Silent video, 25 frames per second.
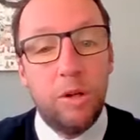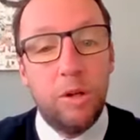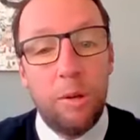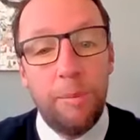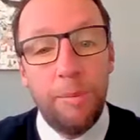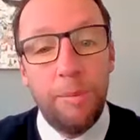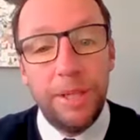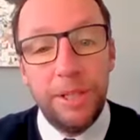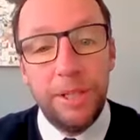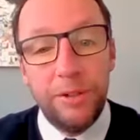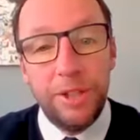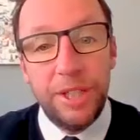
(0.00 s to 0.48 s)

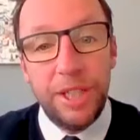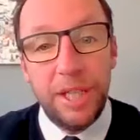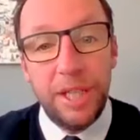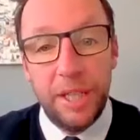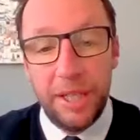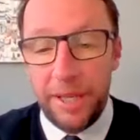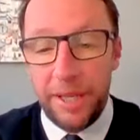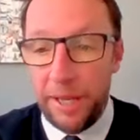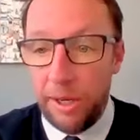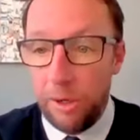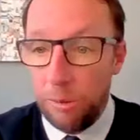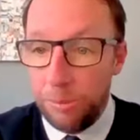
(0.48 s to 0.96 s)
comment on it
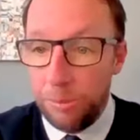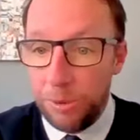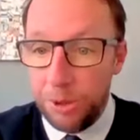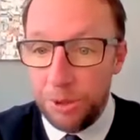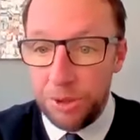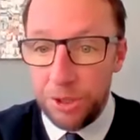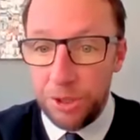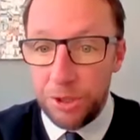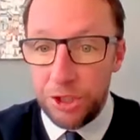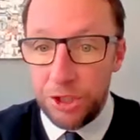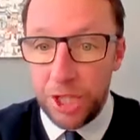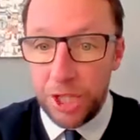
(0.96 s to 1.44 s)
and help you
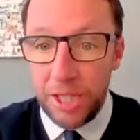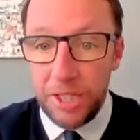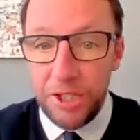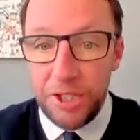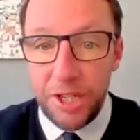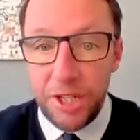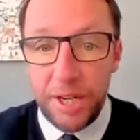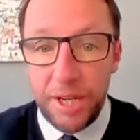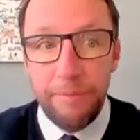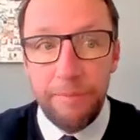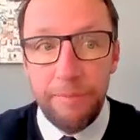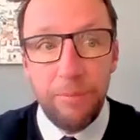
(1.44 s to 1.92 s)
to
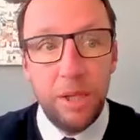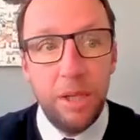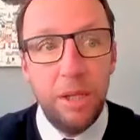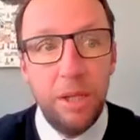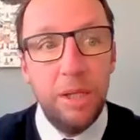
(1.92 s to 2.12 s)
change it